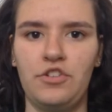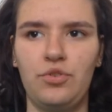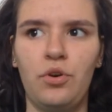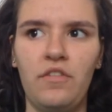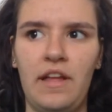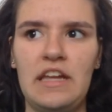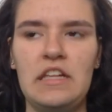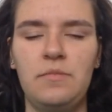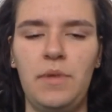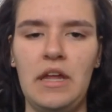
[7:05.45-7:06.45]
sort of like
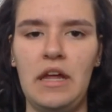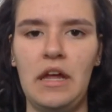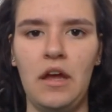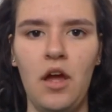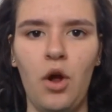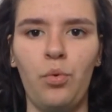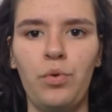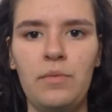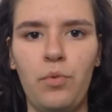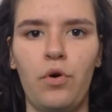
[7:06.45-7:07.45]
he's being
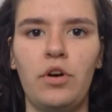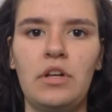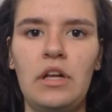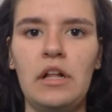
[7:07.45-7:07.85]
reborn,